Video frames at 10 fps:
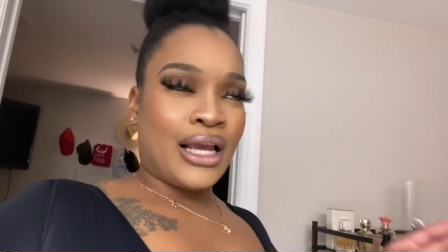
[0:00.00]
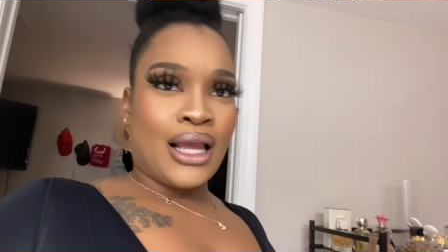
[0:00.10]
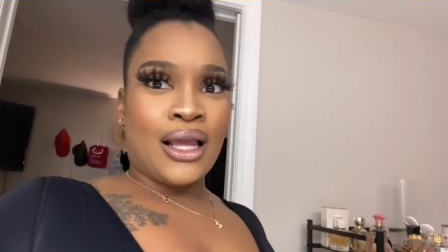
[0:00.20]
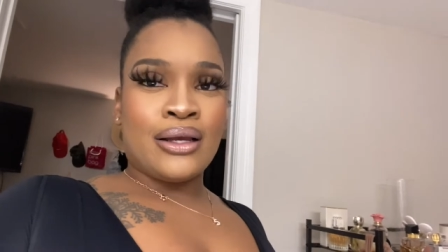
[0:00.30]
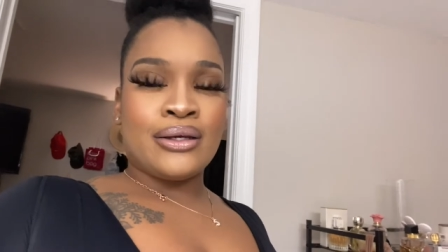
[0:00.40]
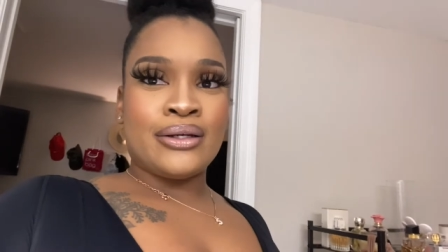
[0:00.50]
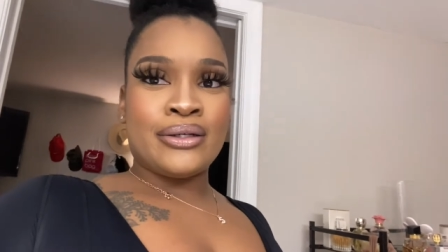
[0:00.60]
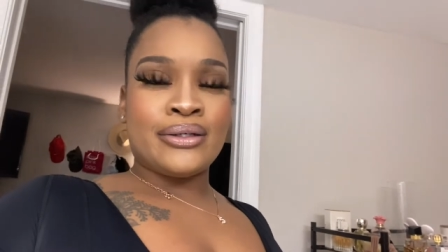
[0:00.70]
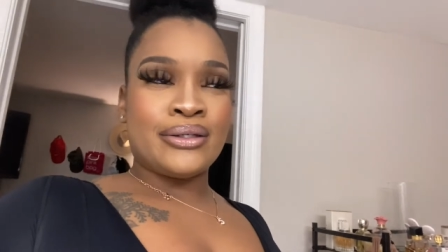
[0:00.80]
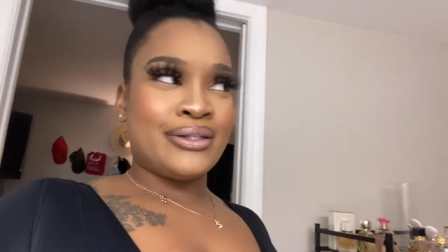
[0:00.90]
Don't y'all
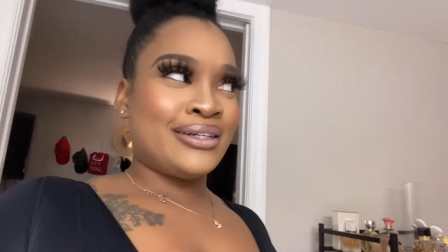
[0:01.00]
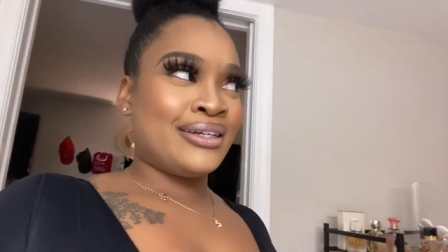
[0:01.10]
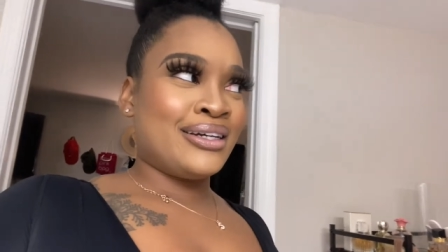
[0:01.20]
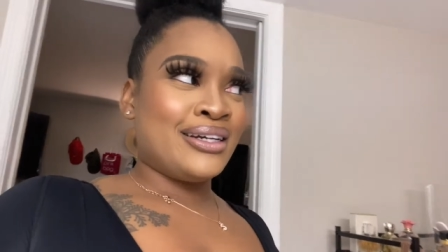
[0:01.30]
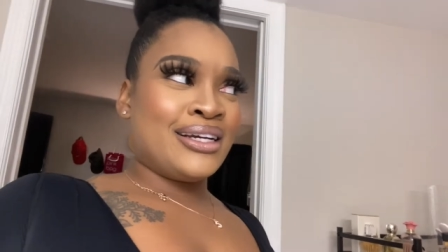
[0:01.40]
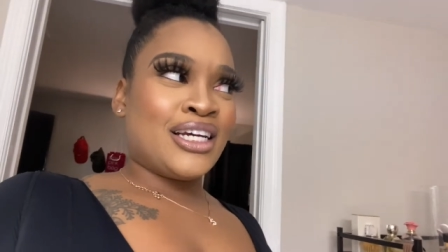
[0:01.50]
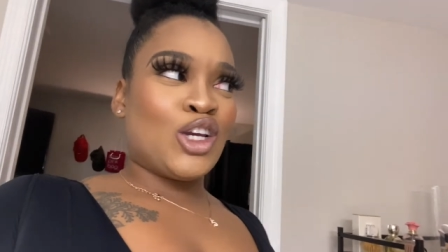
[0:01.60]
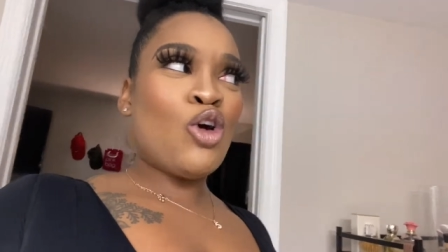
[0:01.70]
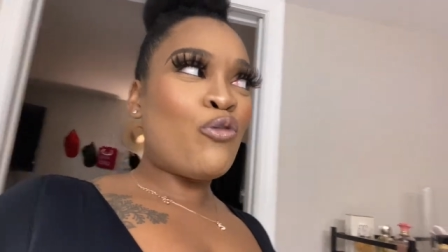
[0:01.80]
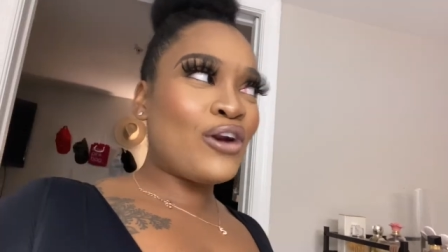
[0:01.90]
put the camera on me.
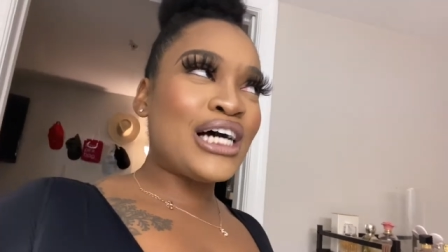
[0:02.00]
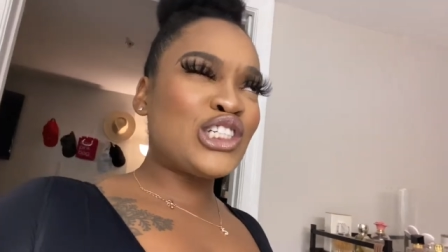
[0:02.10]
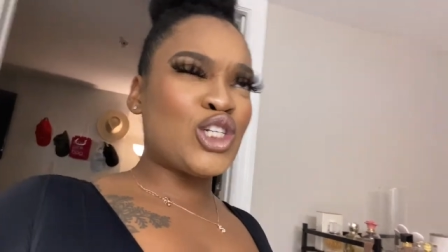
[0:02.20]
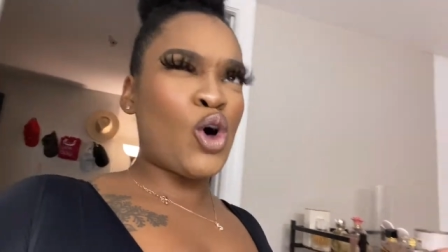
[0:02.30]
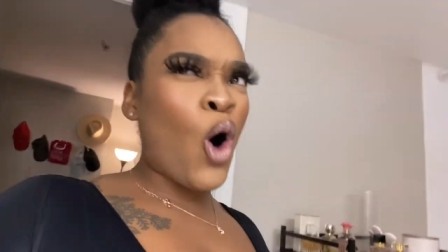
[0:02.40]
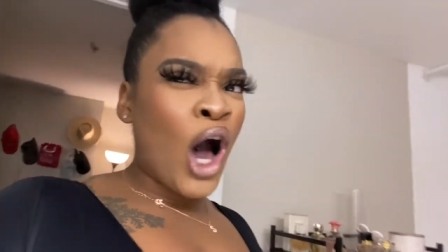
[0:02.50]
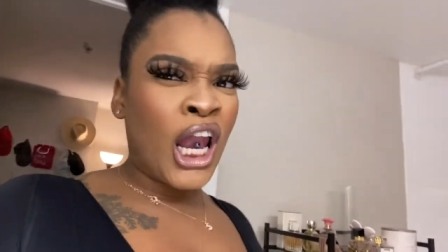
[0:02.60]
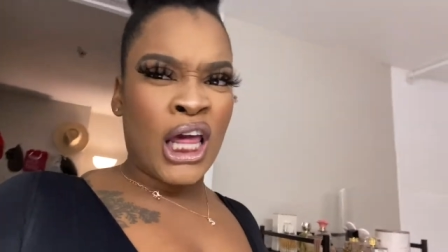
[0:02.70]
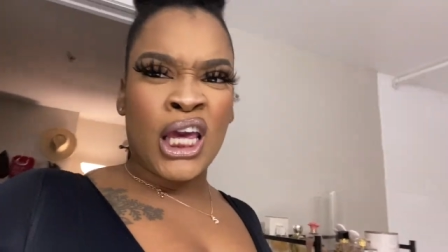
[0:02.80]
You flushed the toilet.